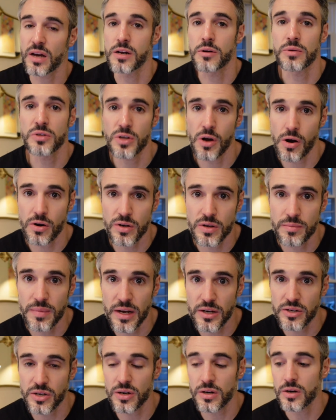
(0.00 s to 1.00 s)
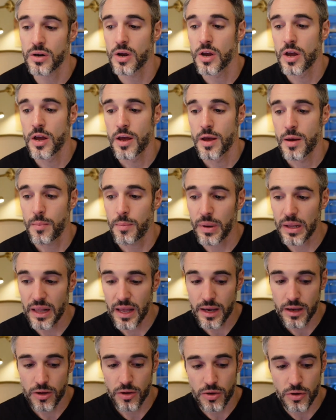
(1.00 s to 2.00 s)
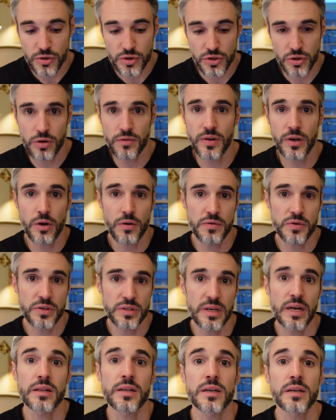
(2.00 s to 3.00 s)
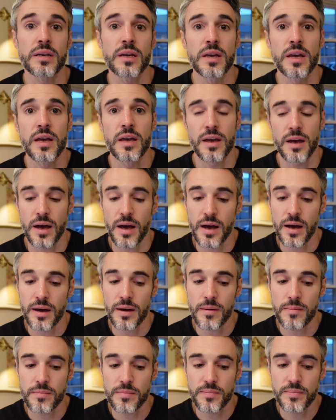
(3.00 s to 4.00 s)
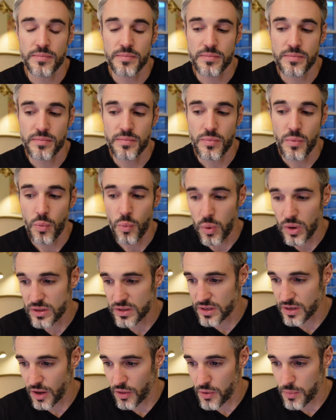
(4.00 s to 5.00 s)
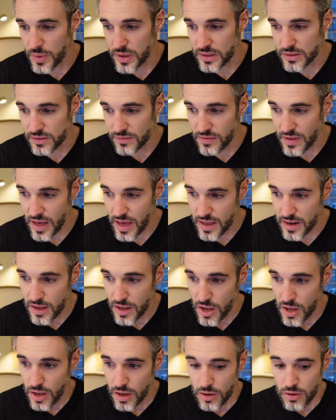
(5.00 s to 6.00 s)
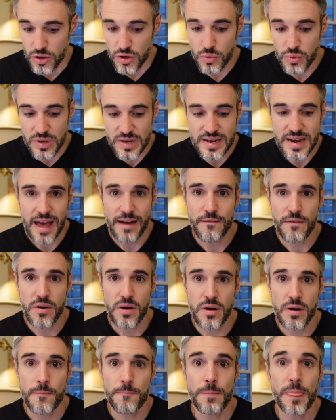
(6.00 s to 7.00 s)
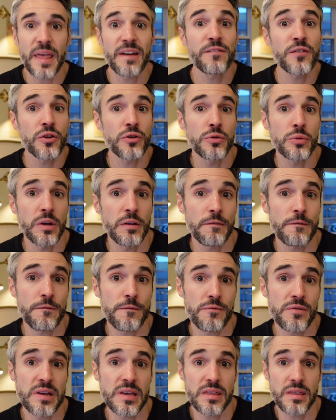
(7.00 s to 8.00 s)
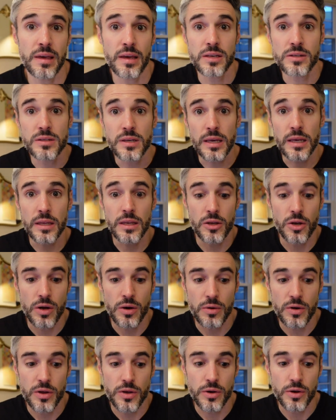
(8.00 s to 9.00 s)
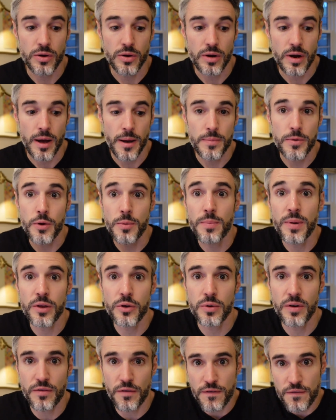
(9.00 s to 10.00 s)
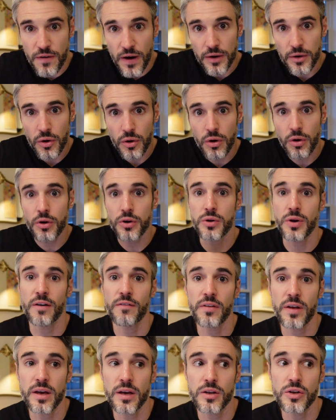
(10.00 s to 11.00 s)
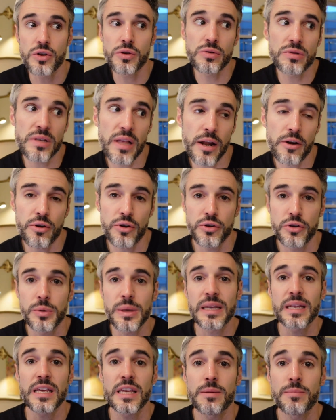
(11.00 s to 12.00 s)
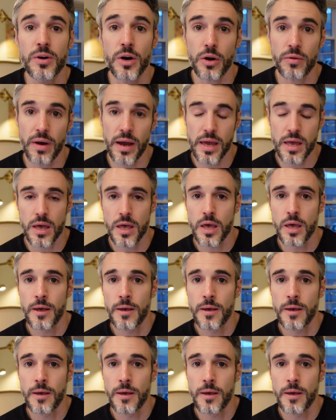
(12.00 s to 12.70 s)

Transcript: I know it's hard to measure, but like, you're serving over selling. What's another piece of that? You would never, if you're doing free things, and you have a funnel or you have like a newsletter, or you're doing an ebook, right?